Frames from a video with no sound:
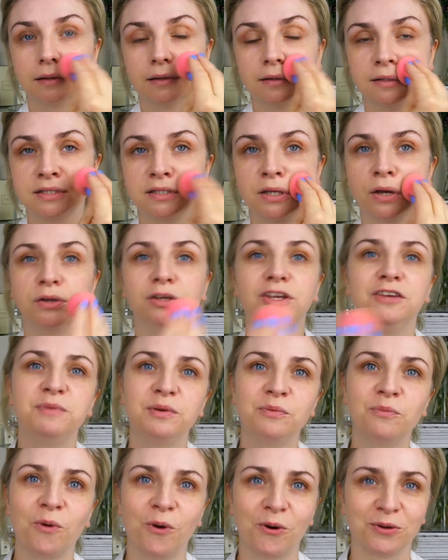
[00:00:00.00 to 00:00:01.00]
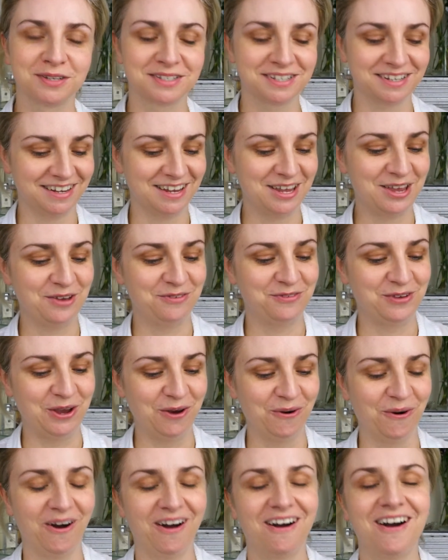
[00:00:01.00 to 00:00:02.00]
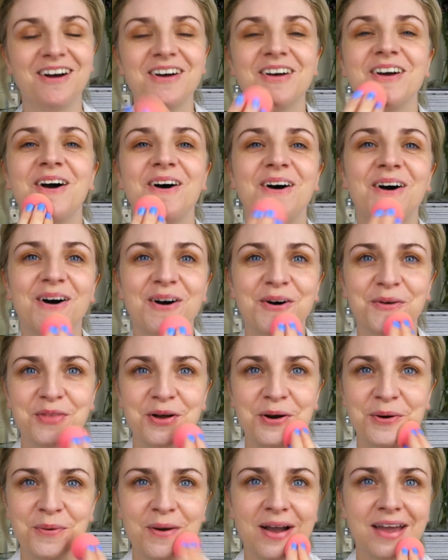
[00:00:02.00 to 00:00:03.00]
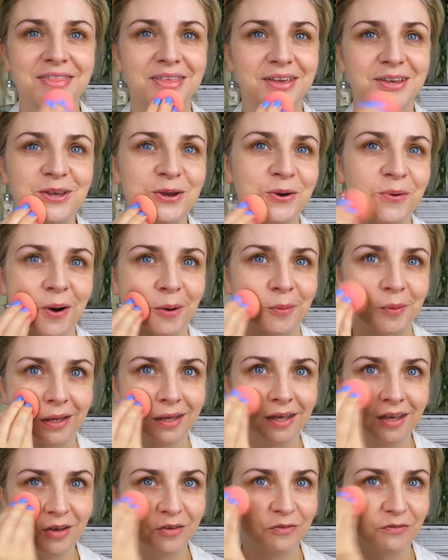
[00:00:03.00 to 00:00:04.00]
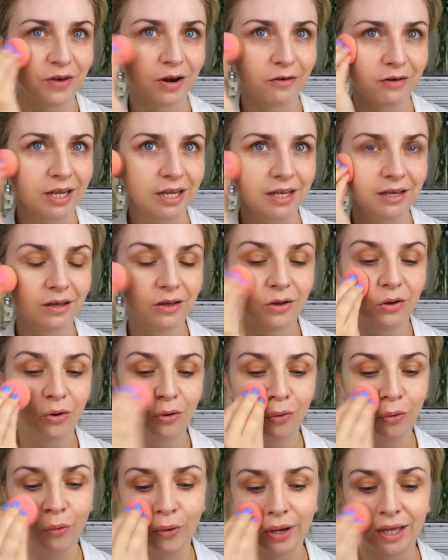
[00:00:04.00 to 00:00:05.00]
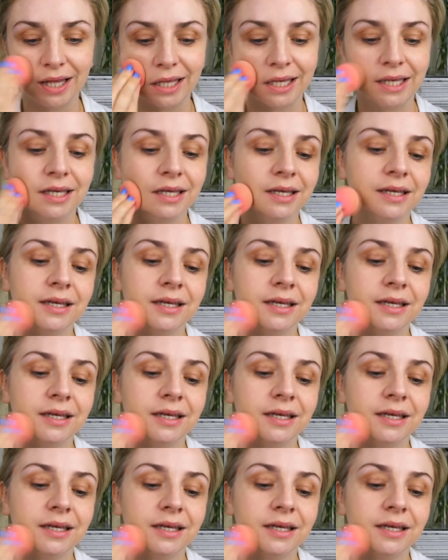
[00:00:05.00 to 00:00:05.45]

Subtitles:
so you've been warned. If you are that way, that you are very oily,